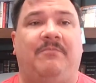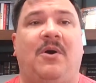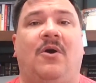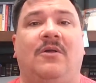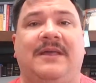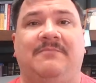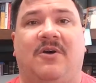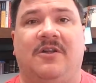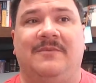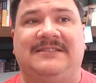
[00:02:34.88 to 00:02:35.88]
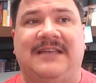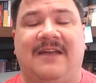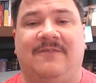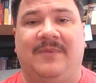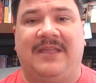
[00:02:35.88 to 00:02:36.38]
Paul and Barnabas
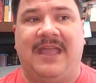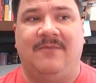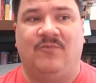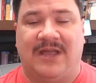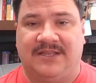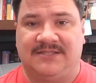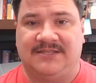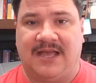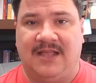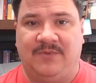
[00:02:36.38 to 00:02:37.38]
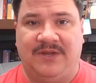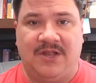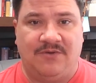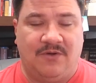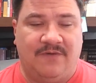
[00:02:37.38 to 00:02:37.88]
ever became reconciled. We
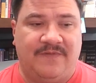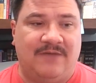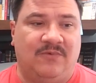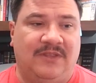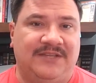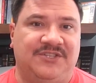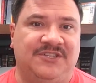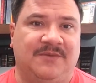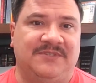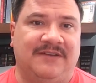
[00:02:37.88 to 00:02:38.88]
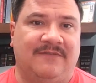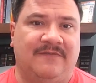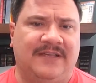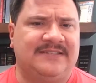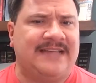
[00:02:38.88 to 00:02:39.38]
don't know if that relationship was ever
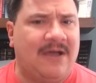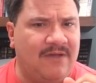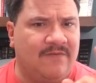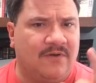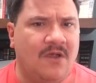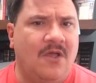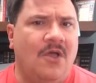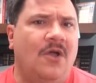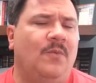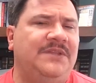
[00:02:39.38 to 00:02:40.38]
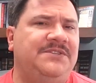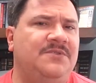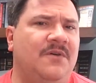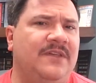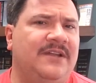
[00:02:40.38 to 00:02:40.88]
fixed. However, we do
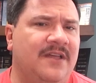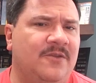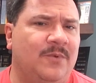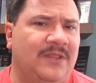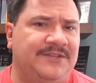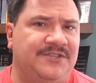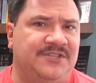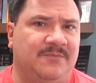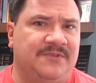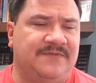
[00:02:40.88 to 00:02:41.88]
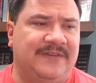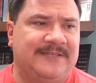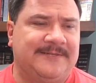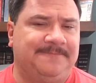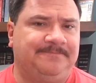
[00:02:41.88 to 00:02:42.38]
know that another relationship was fixed.